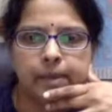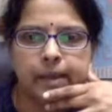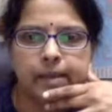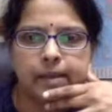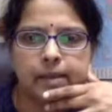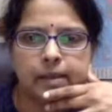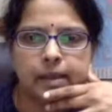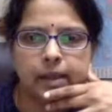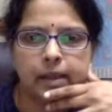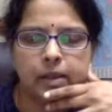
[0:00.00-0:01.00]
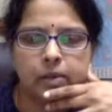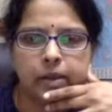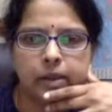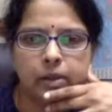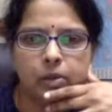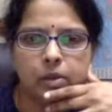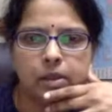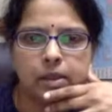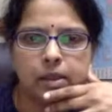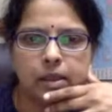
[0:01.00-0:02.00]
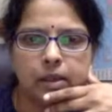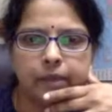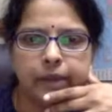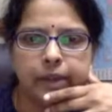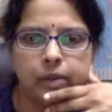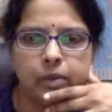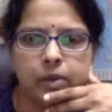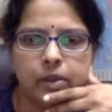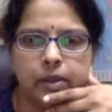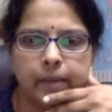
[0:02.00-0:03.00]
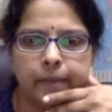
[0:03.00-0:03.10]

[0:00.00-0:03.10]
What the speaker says: please take a look at those videos.